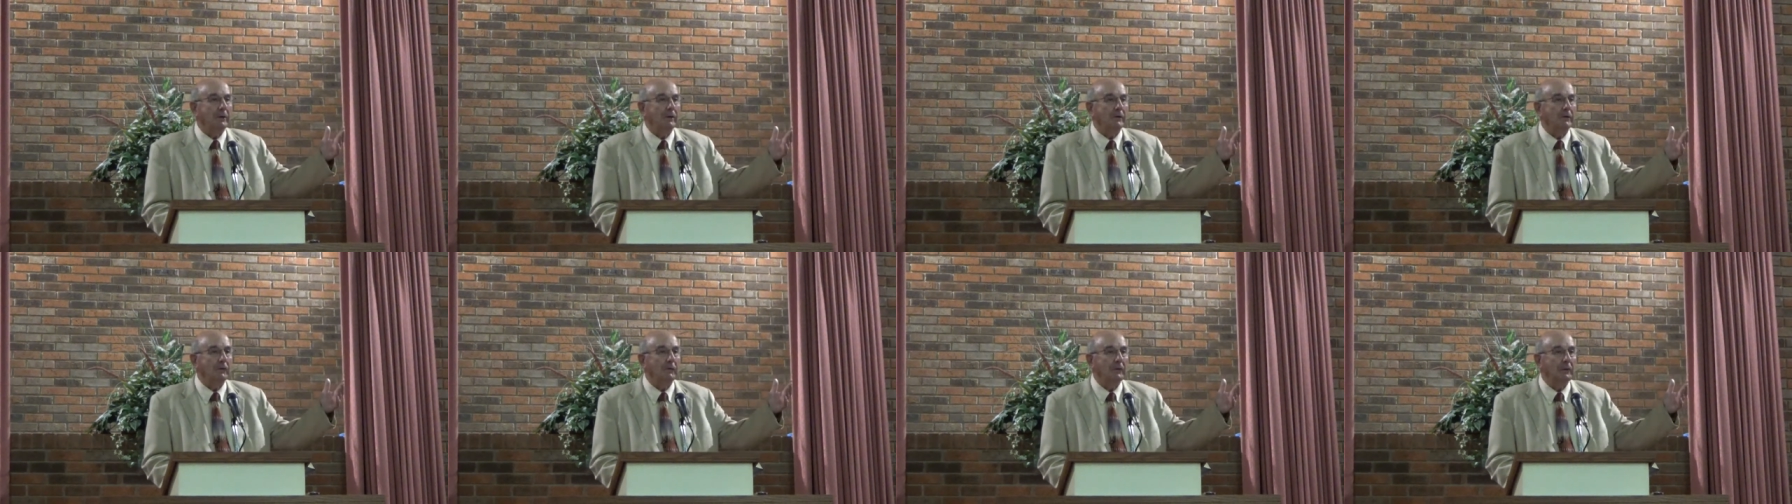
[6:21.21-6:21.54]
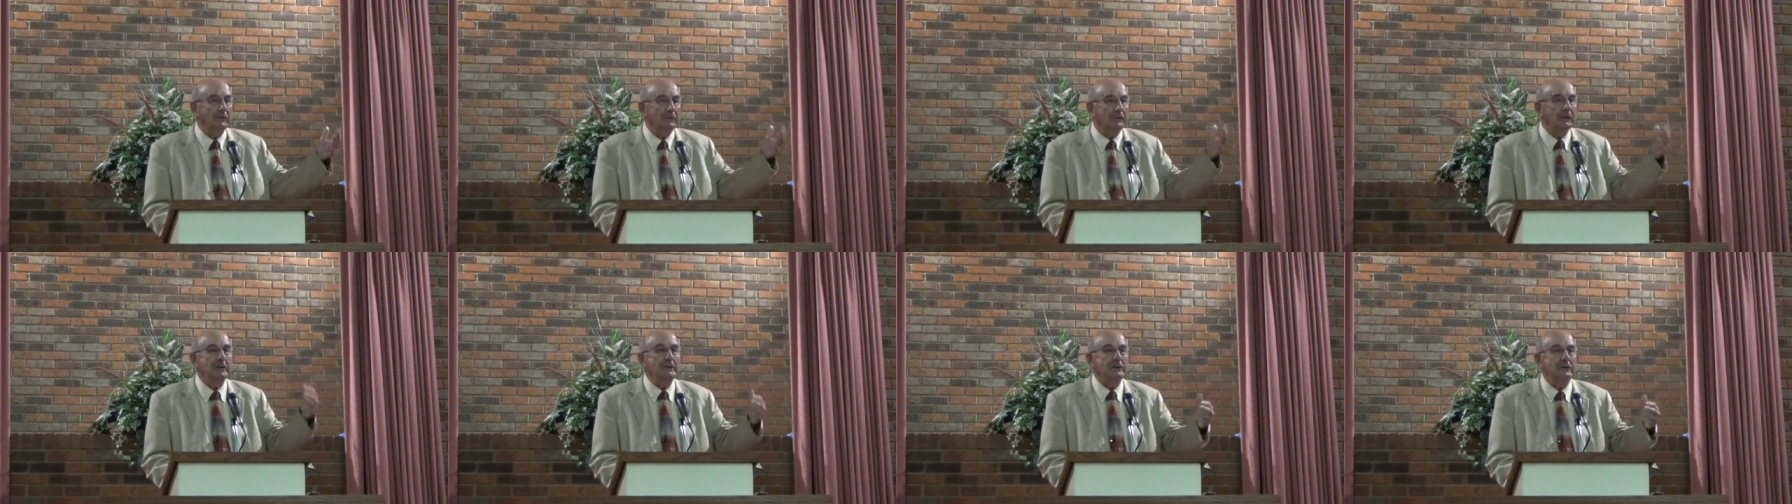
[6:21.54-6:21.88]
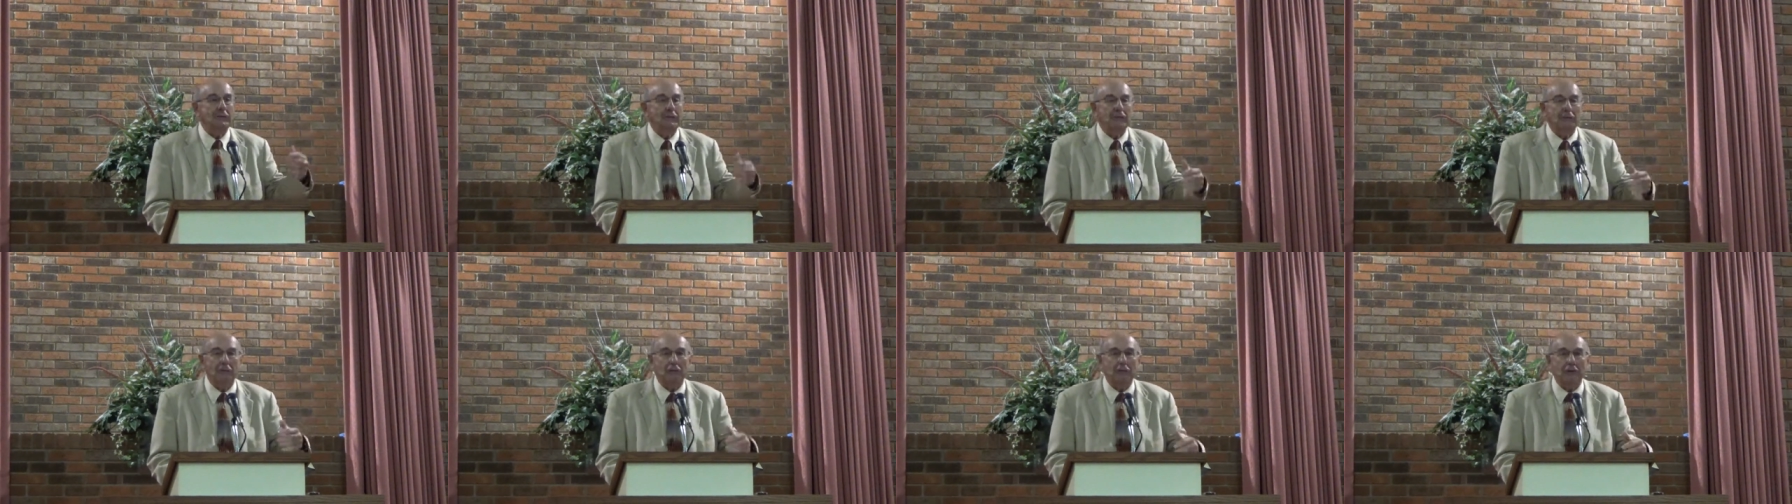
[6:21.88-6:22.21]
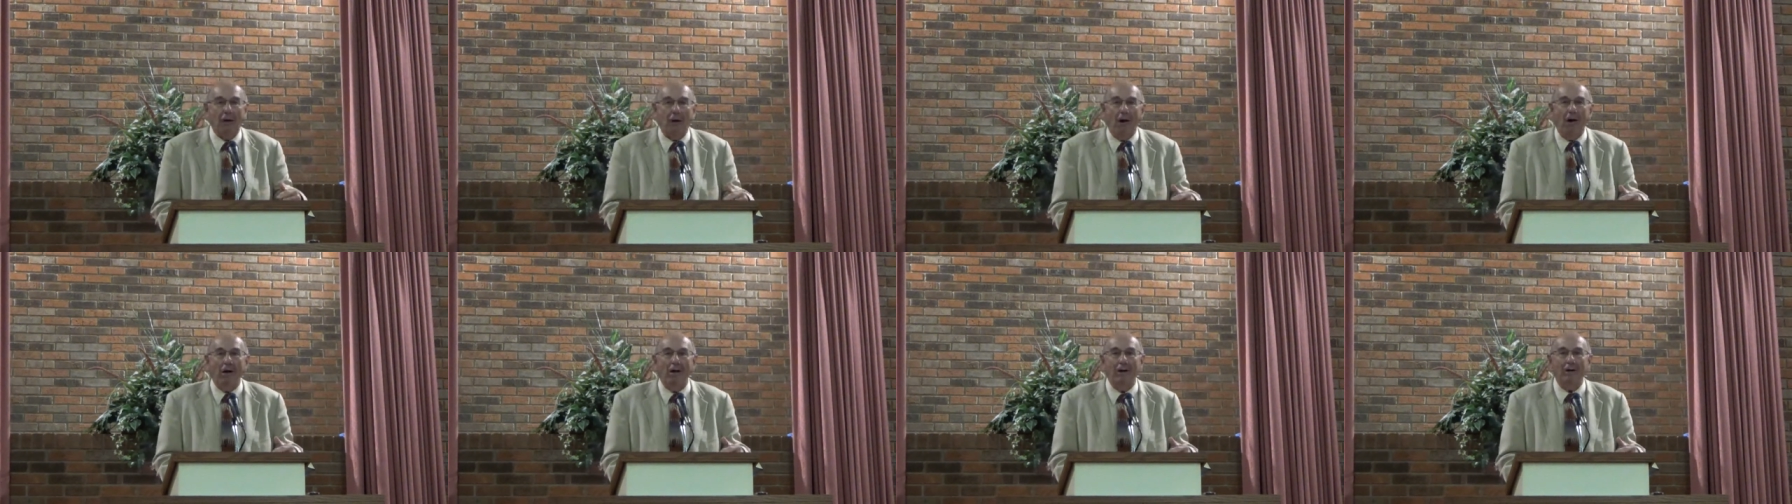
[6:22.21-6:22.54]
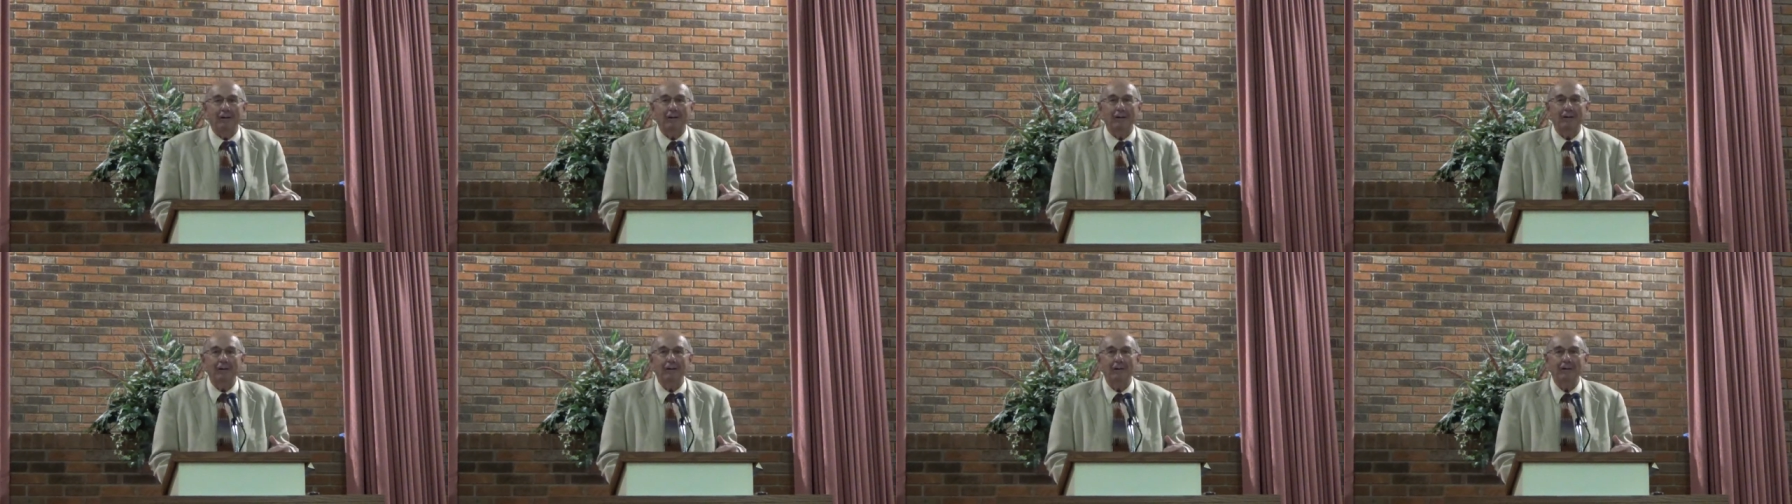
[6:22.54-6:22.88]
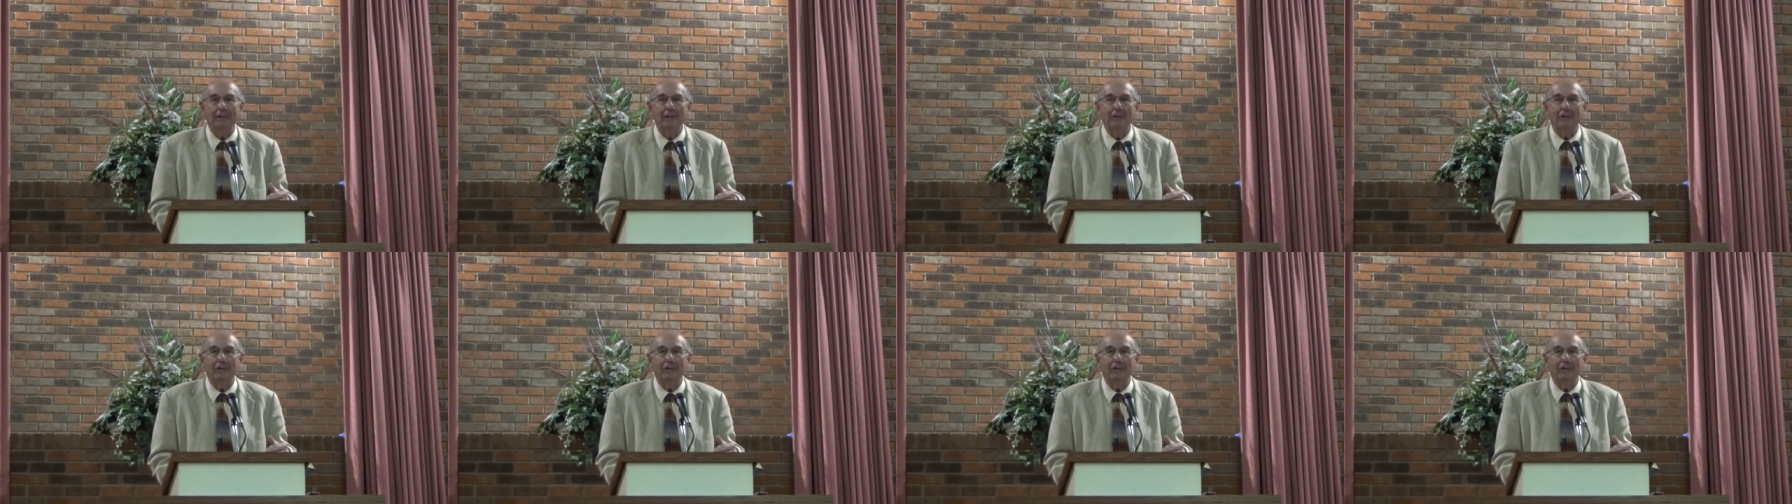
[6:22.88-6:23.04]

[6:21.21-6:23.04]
can, and Jesus is God.